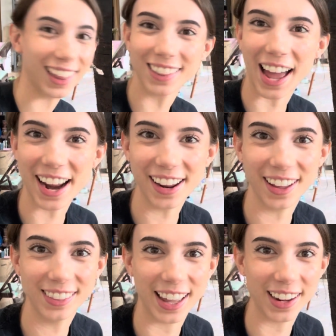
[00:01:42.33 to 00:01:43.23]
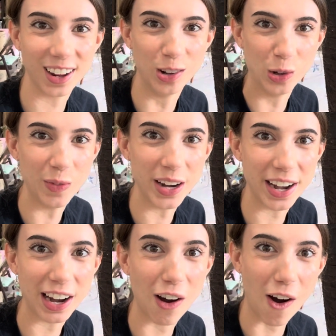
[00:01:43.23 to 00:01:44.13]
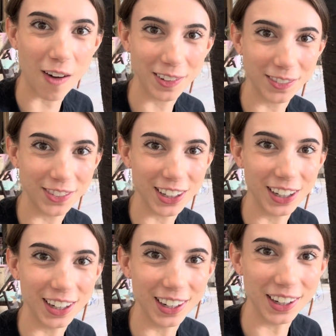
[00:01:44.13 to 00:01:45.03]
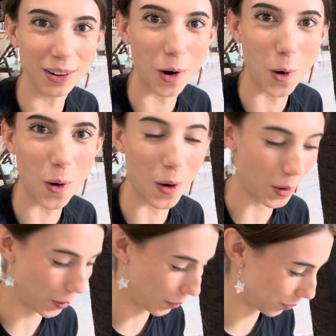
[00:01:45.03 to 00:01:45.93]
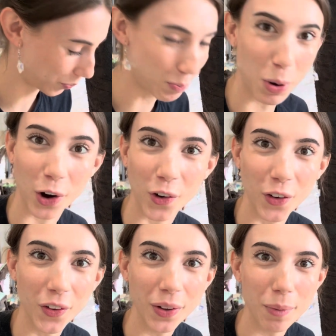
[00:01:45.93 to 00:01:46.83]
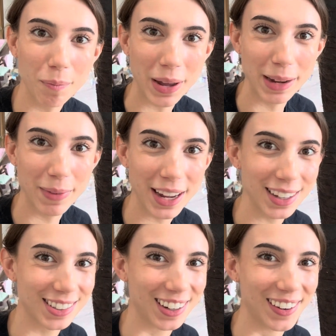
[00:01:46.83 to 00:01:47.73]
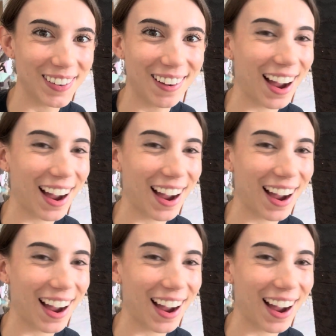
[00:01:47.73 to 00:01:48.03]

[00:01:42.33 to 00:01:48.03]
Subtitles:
light like illuminating off of the pearl pigment, so